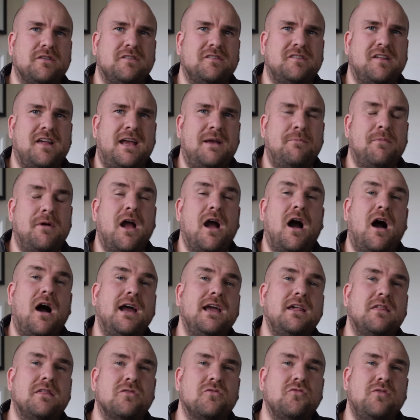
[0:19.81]
say, my
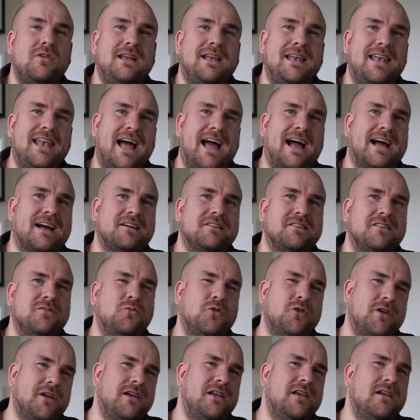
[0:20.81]
i3 lacks and
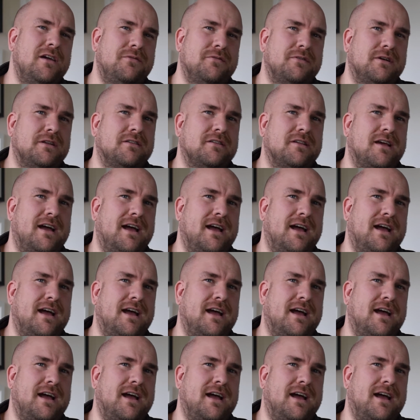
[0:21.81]
what I'd love it to